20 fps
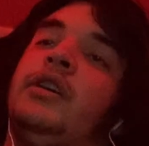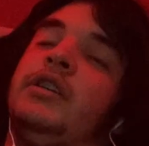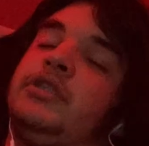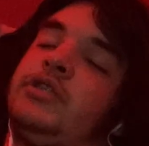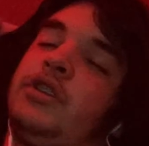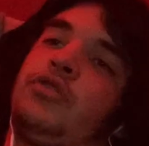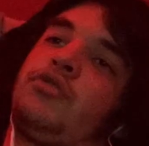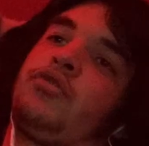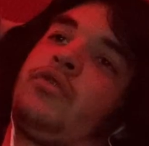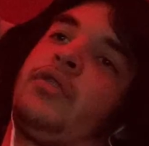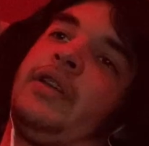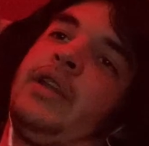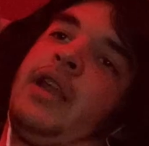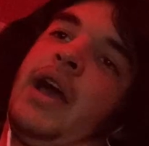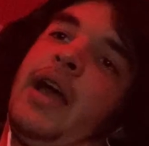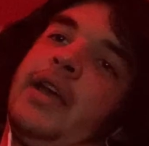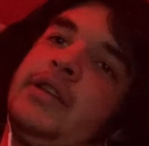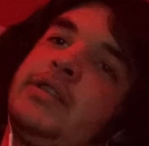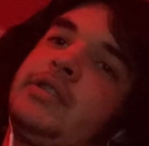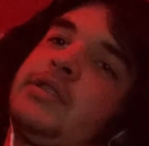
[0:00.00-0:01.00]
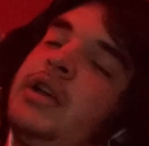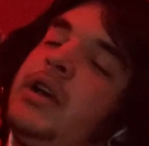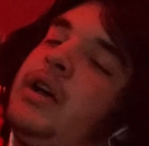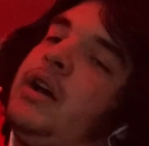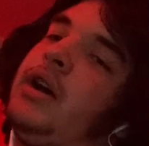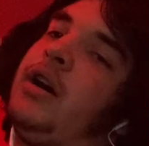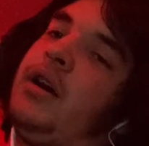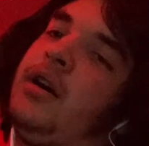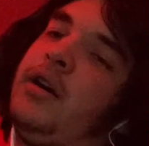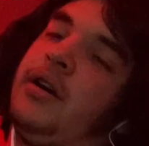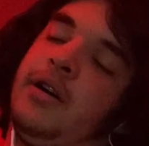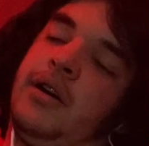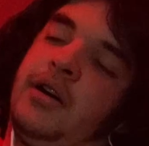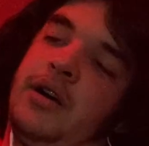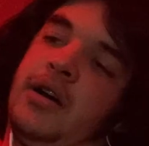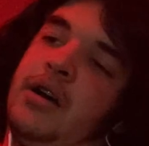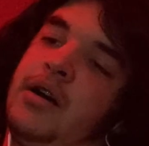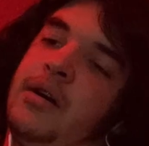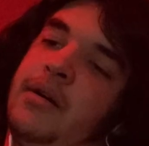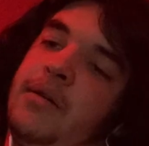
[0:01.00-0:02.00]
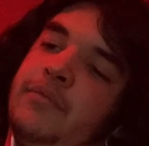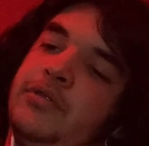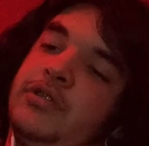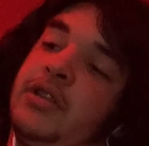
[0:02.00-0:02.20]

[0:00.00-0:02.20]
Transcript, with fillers: So it was really nice. Um,